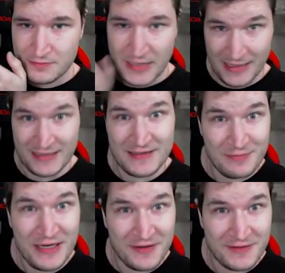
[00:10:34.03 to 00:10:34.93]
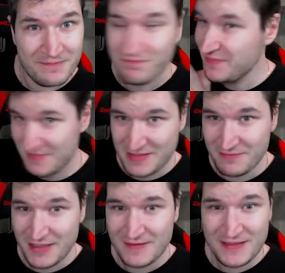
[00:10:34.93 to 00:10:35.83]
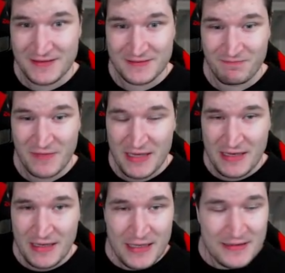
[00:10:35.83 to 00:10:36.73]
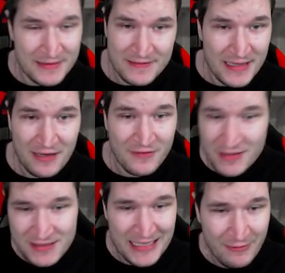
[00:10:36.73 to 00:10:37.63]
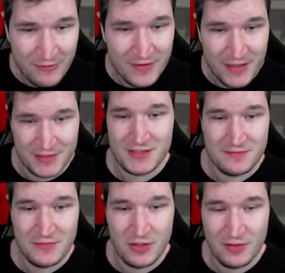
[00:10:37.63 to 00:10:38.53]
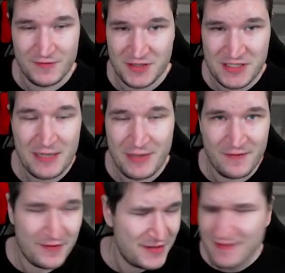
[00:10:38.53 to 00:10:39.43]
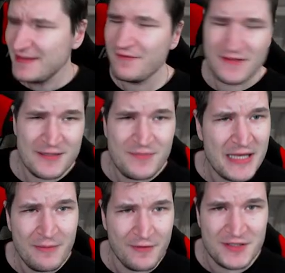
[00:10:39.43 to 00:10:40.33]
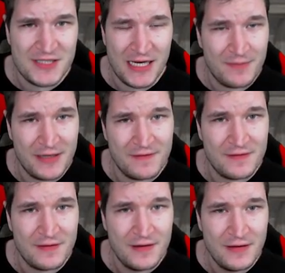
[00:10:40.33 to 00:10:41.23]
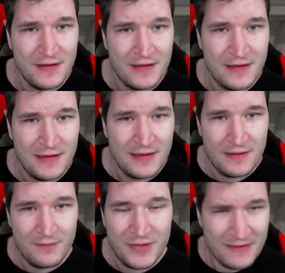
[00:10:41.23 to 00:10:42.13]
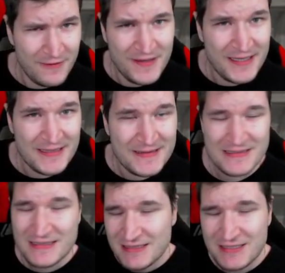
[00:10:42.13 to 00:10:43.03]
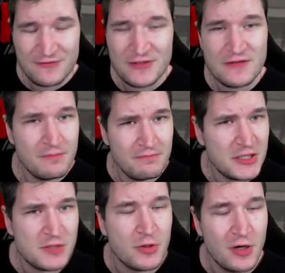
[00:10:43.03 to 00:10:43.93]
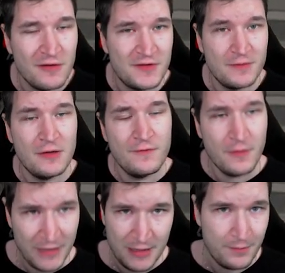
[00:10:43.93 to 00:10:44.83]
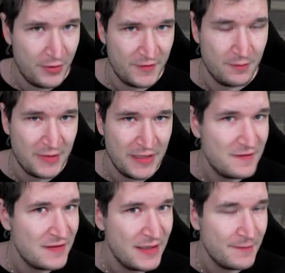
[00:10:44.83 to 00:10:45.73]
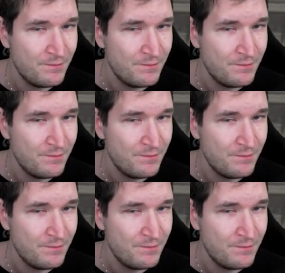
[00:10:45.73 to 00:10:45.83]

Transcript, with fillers: I like this better, simple as it is. It doesn't have the camouflage of the Jagdpanzer, it doesn't have the D P M of the Jagdpanzer, but everything else just feels much more comfortable for my personal playstyle.